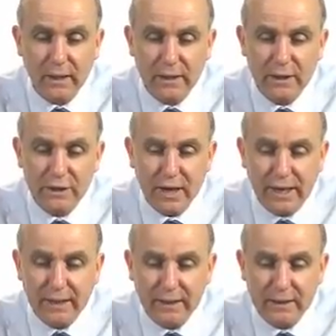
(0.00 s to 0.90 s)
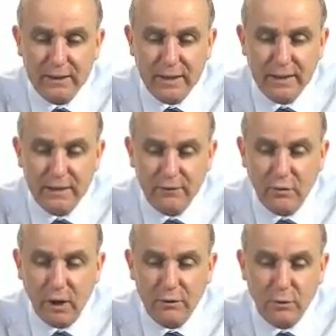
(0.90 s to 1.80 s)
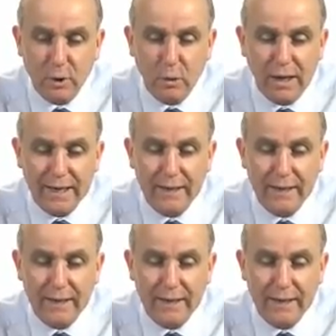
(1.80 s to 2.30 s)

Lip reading: Initiating extensive growth required